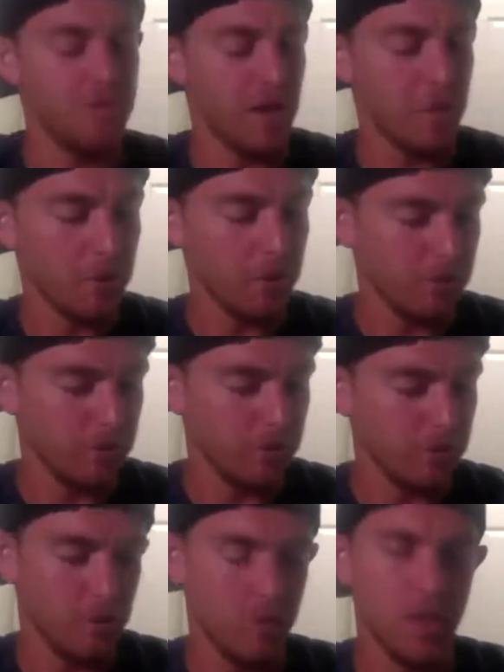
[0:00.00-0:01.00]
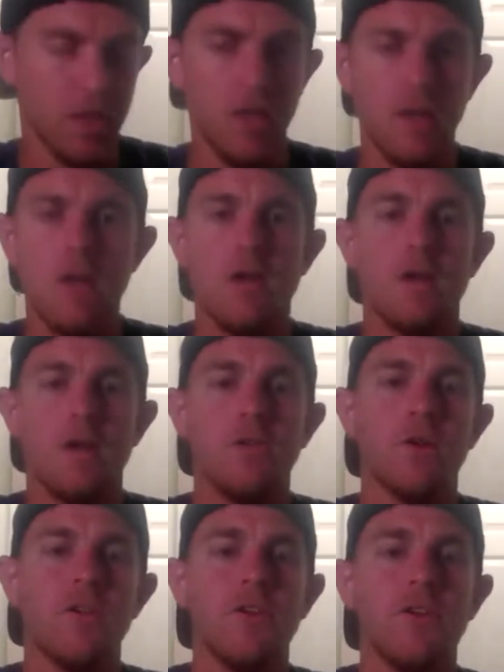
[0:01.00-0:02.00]
that perfectly for me.
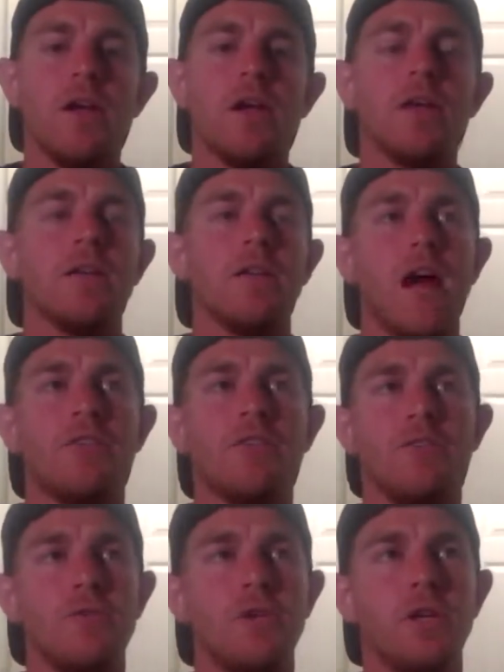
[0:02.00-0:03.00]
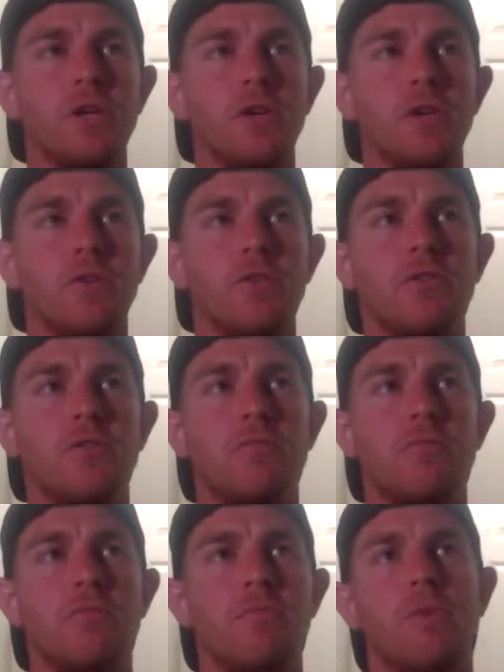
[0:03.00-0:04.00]
So I feel like the last few years,
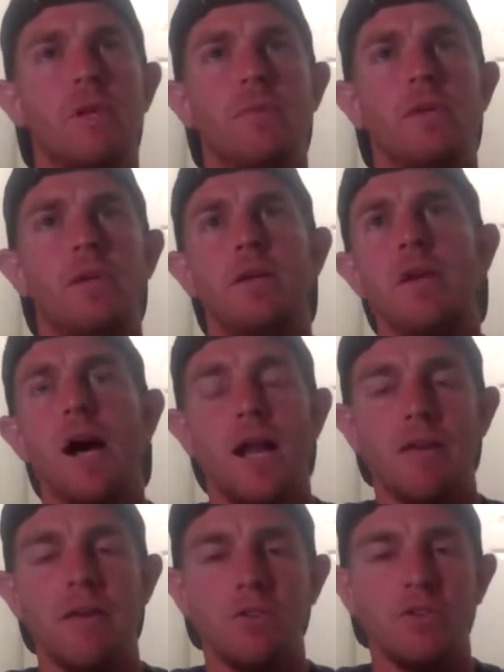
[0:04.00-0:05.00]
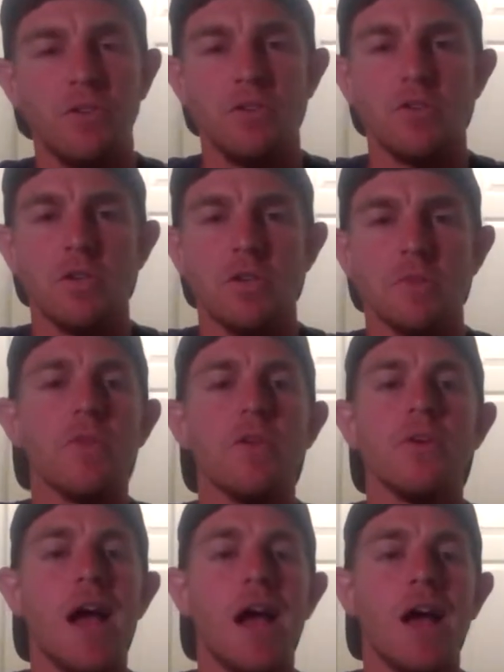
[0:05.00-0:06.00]
maybe not every single year, but
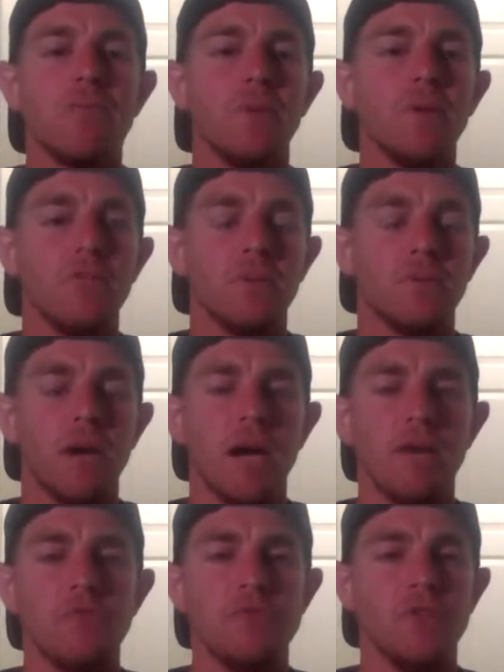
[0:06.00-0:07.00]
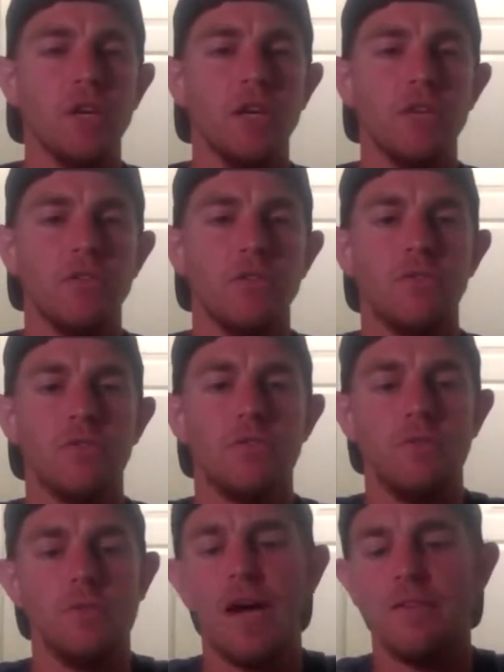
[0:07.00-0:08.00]
there has been some kind of change.
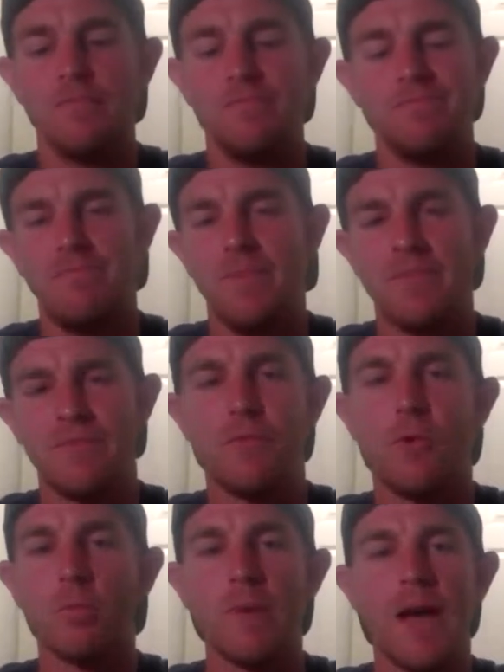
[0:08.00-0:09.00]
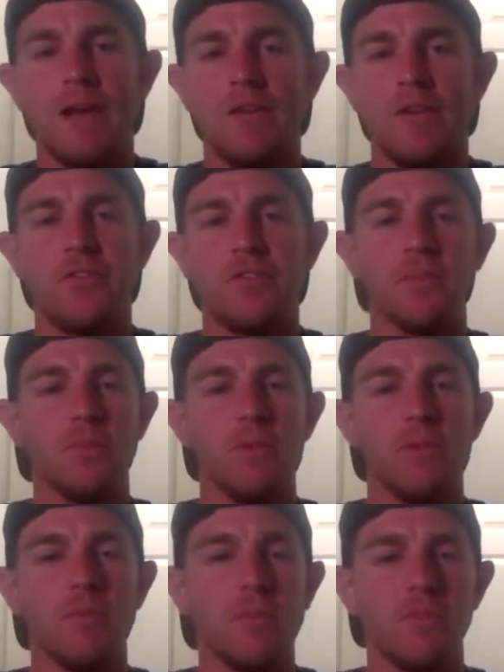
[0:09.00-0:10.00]
Not format necessarily,
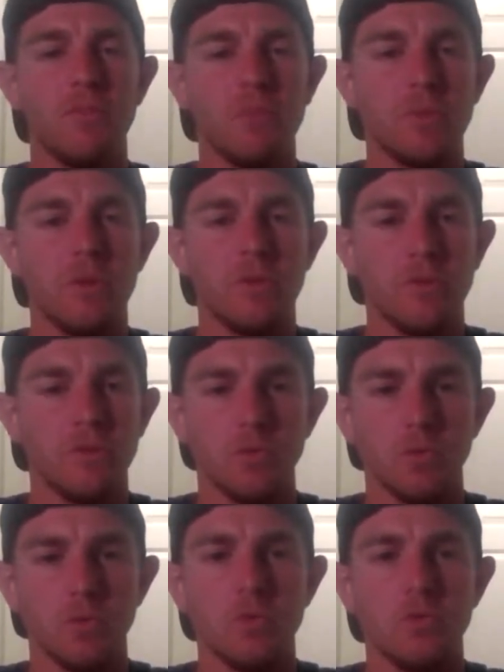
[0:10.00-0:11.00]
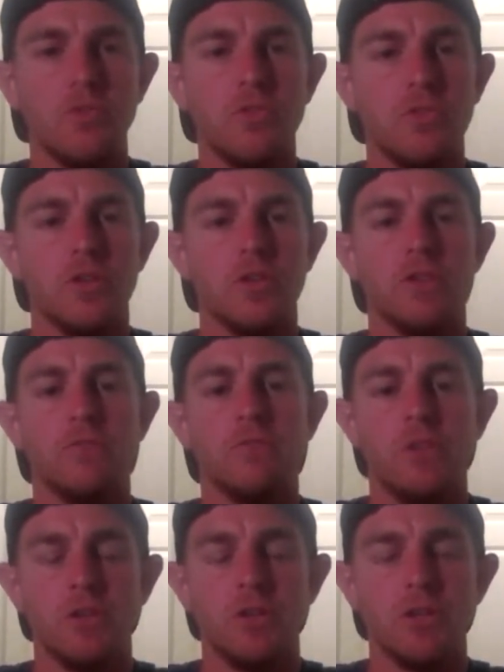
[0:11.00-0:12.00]
but maybe some of the rules to year
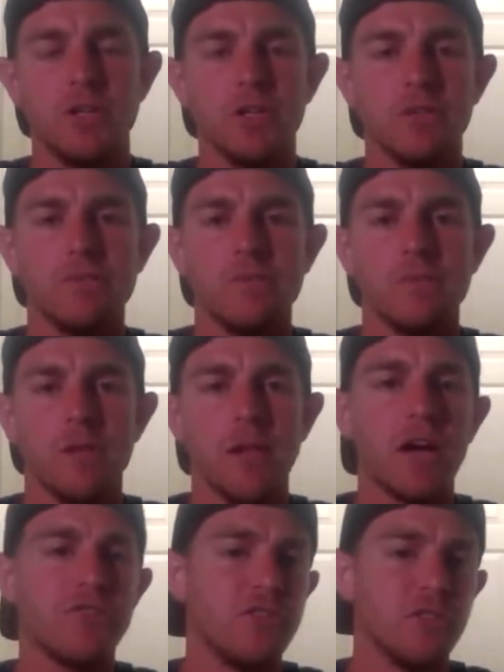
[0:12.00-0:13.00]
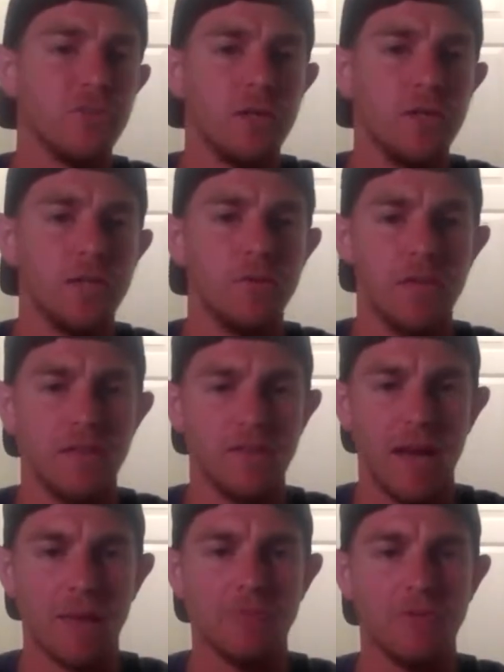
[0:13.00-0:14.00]
to year. Last year we
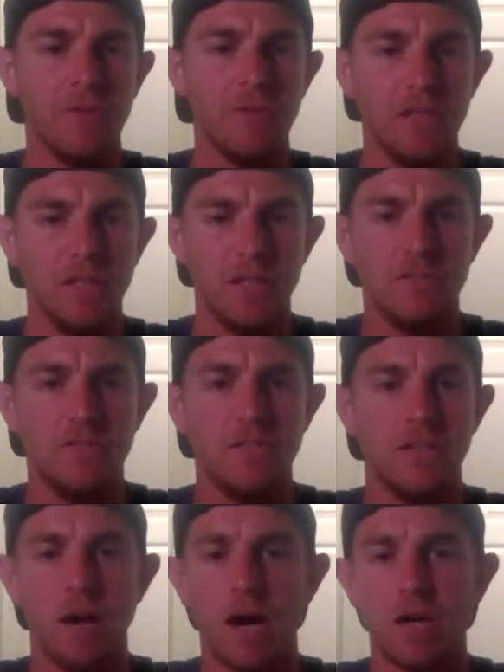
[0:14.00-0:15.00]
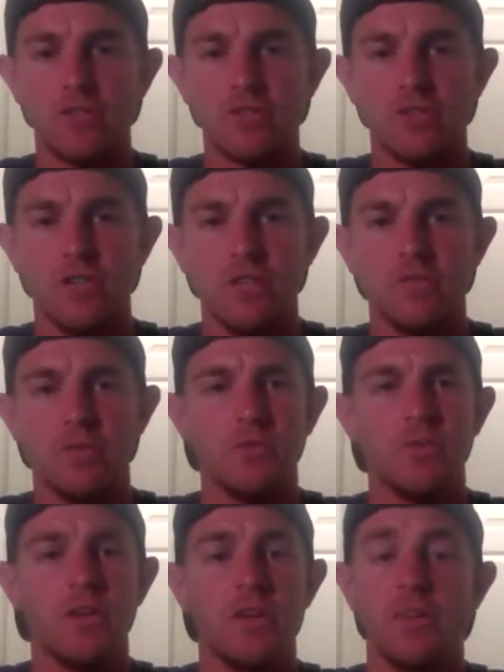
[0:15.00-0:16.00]
adapted the tee box change,
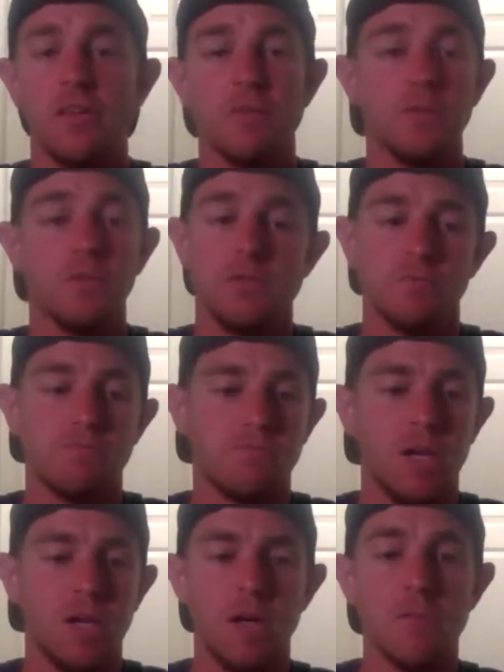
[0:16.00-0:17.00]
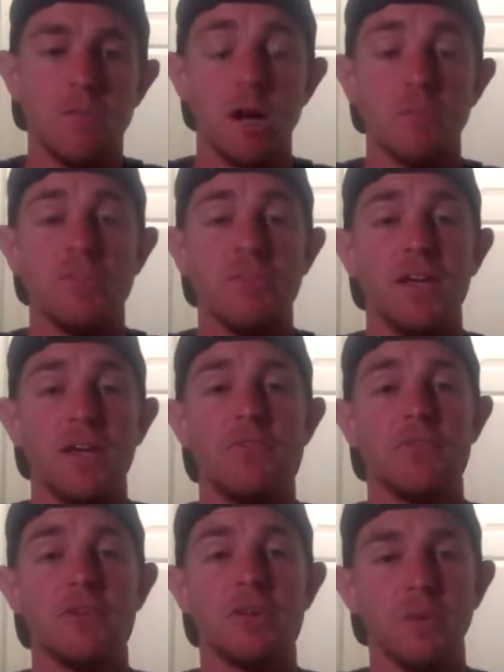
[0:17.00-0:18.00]
which I think was probably saved the
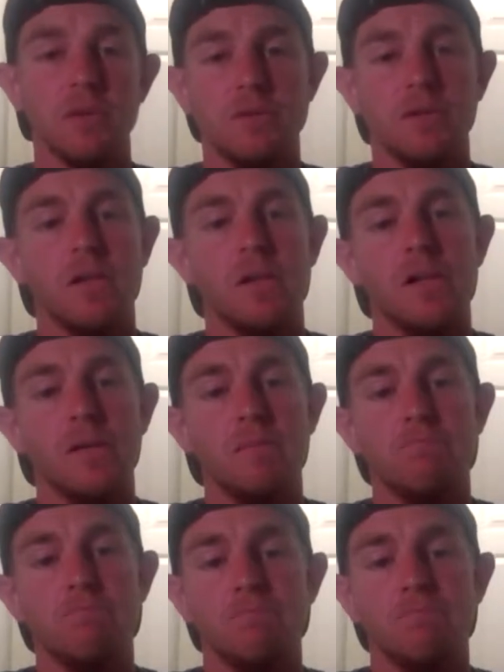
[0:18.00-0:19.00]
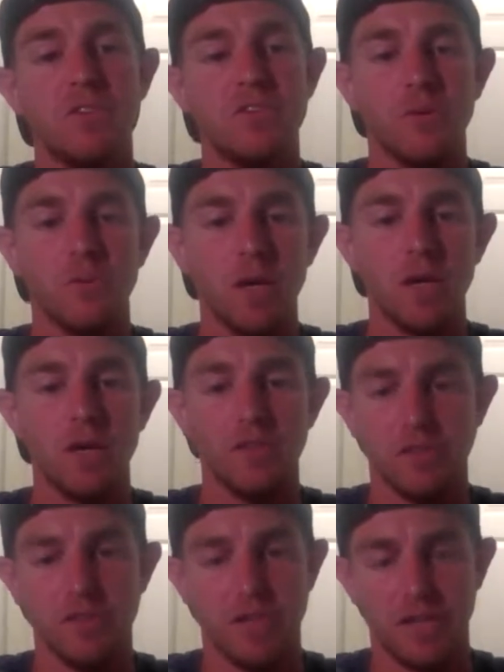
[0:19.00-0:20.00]
tournament in some ways.
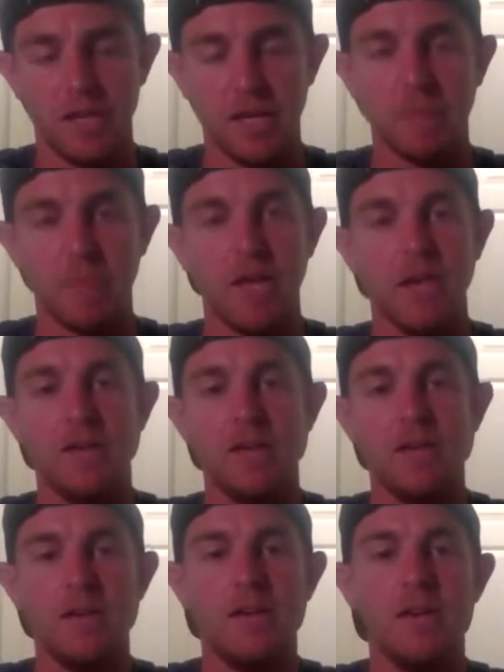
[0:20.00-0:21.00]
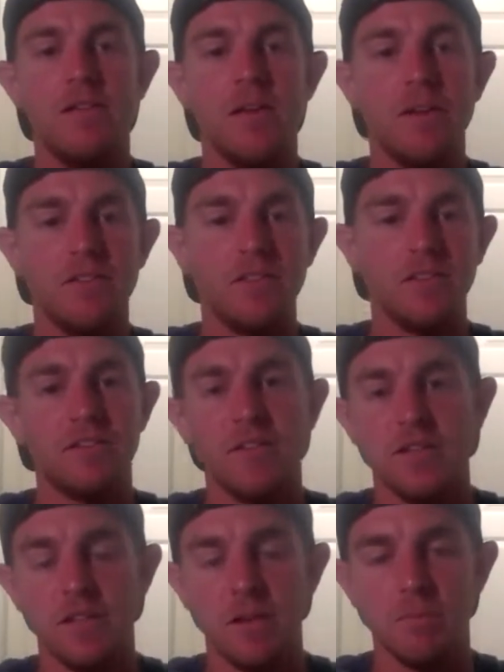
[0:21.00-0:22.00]
I think it kept that
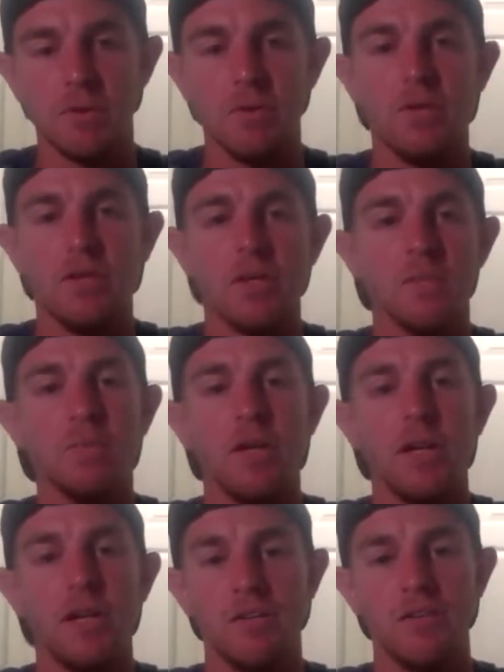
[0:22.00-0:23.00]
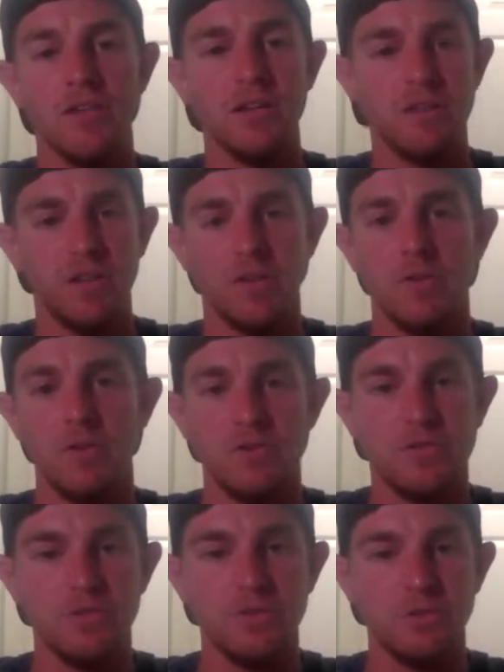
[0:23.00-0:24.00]
16 number into play instead of it going
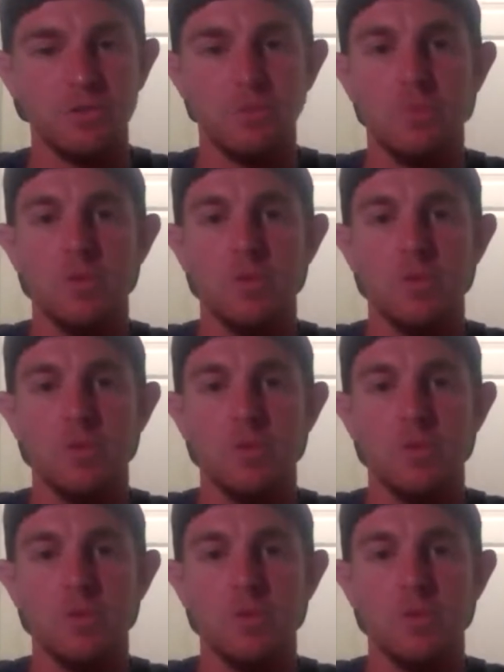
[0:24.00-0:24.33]
to